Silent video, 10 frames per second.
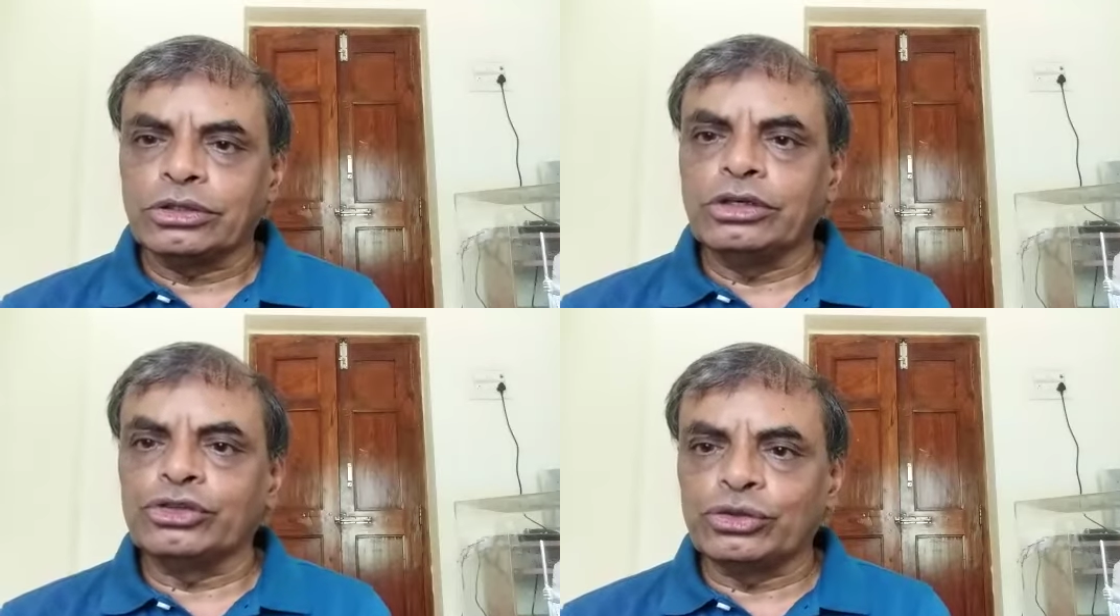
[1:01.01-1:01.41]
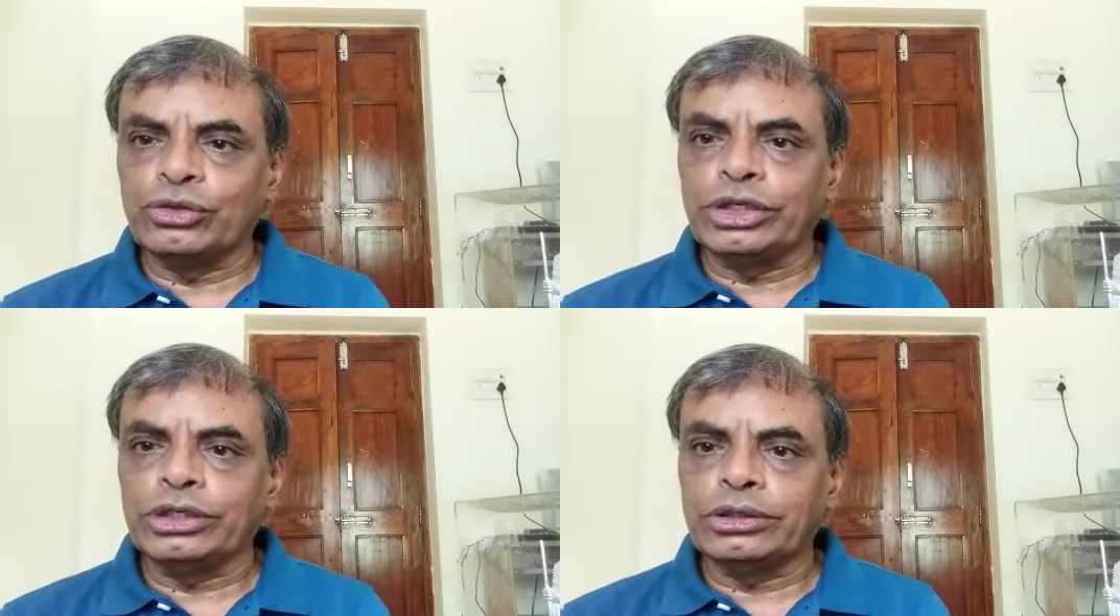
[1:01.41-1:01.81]
is
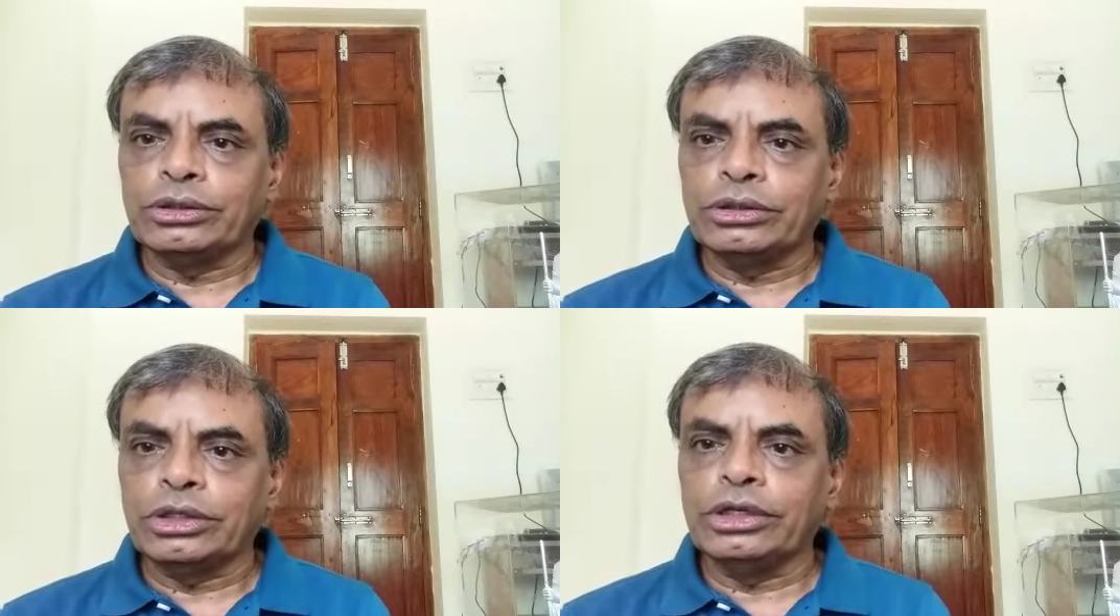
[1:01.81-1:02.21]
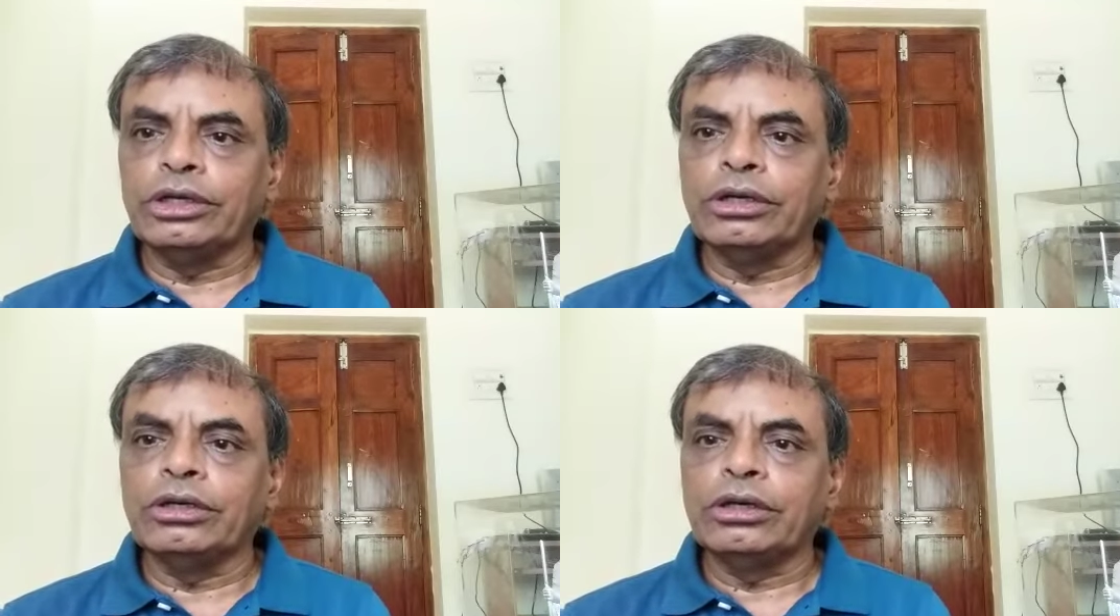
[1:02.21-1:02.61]
rooted
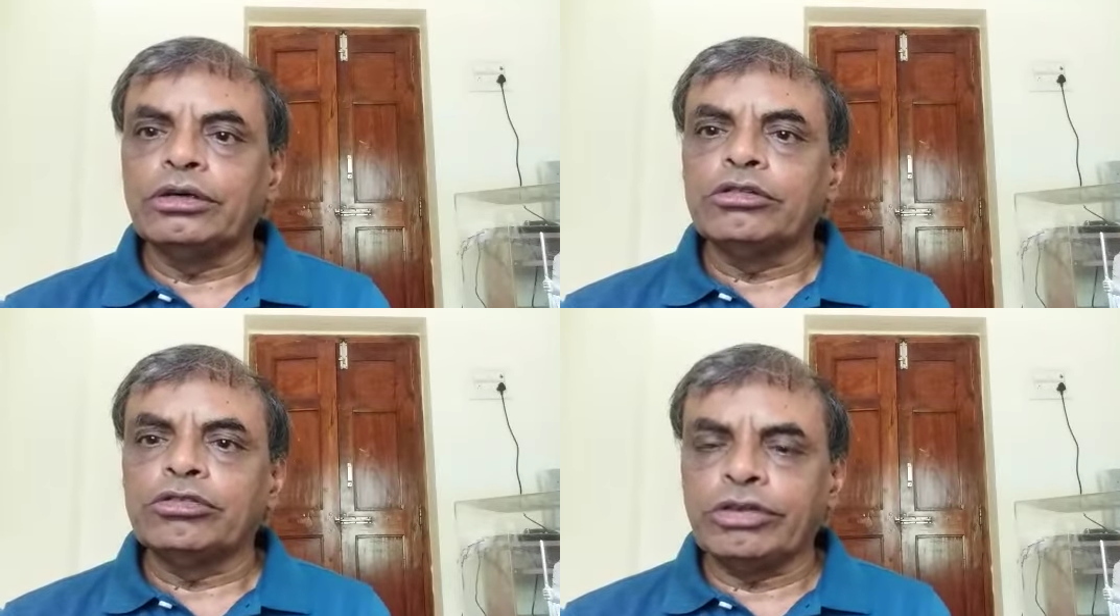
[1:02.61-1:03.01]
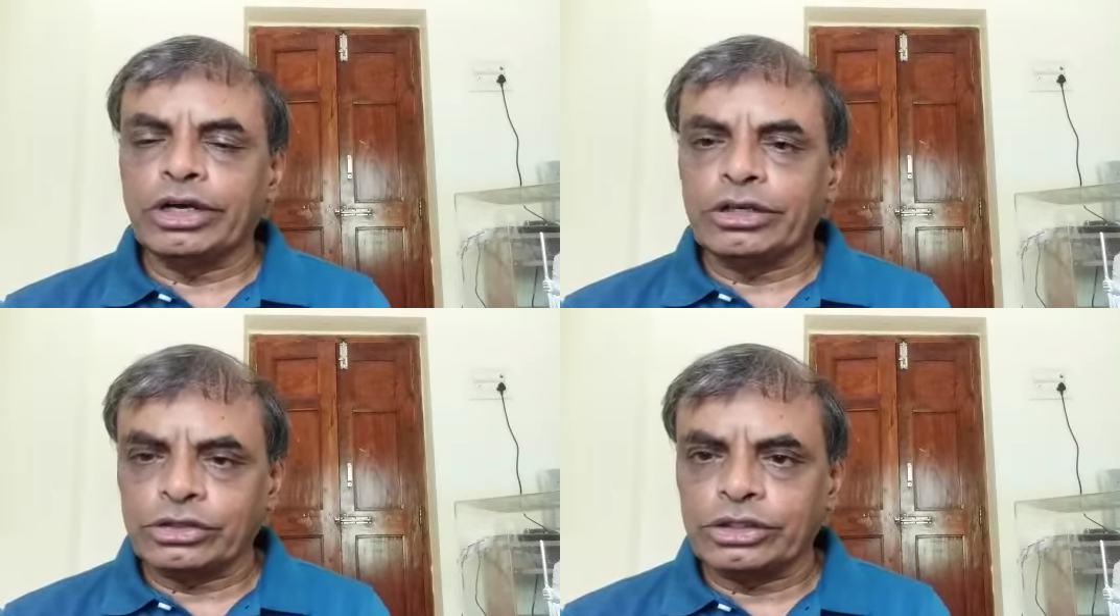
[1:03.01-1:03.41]
in
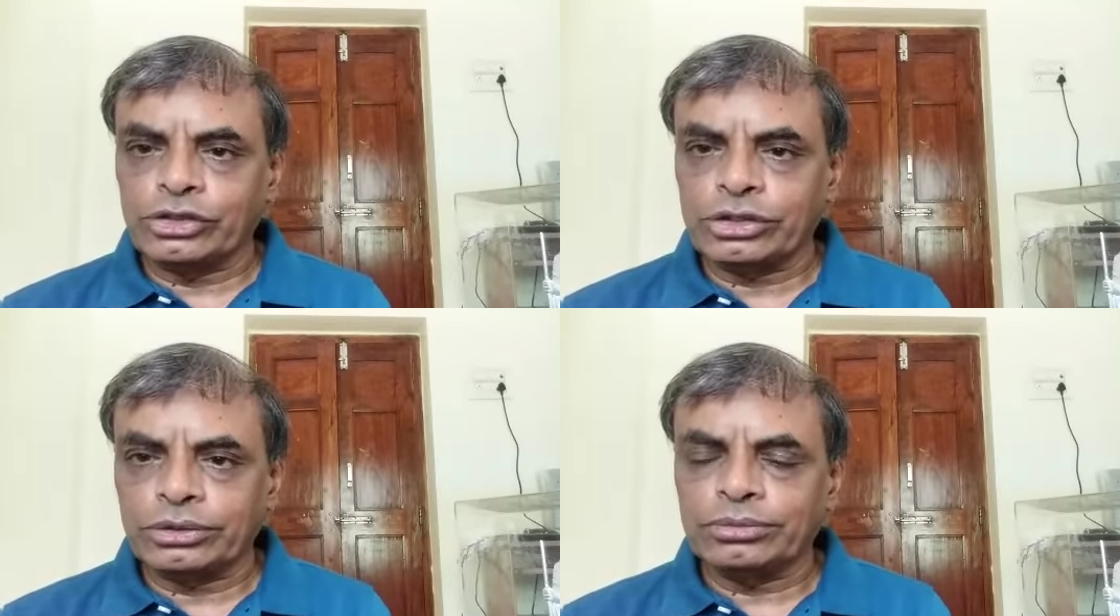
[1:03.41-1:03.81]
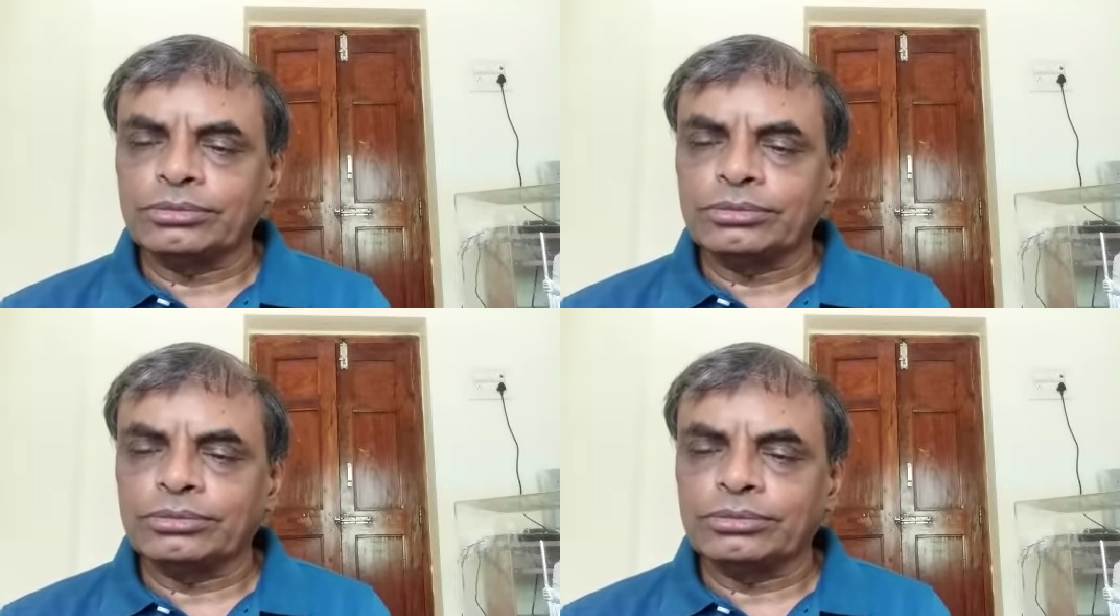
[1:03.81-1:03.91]
fearlessness.